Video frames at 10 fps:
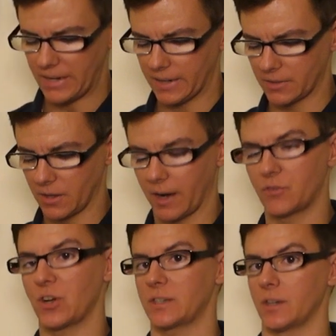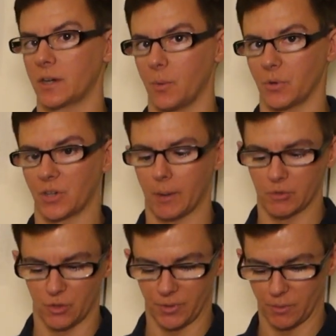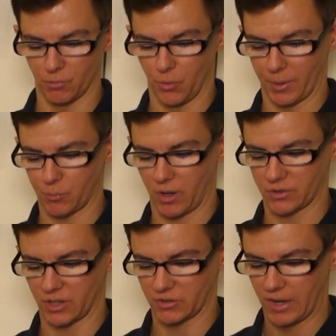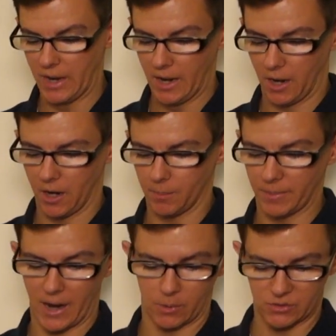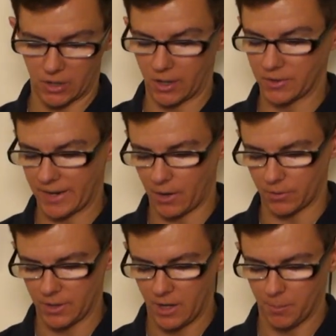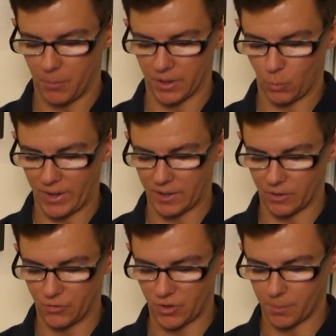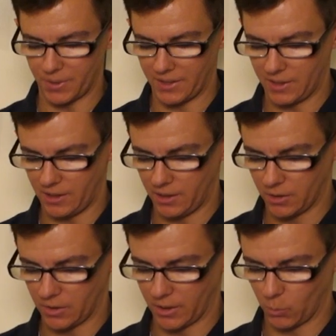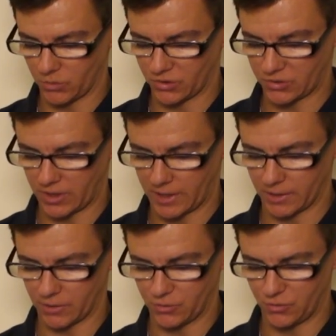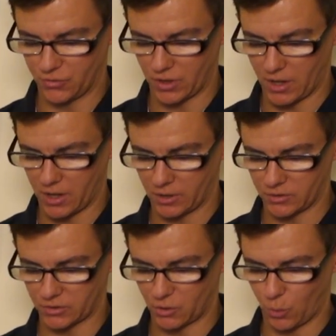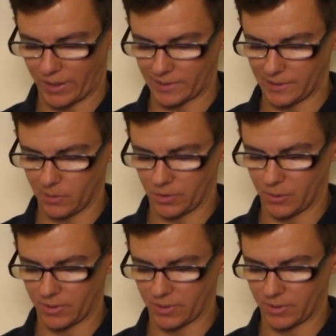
And uh, I checked it a couple times during the brewing process. Um, now it's gone down, but we can jump in here and we'll just kind of just quickly look.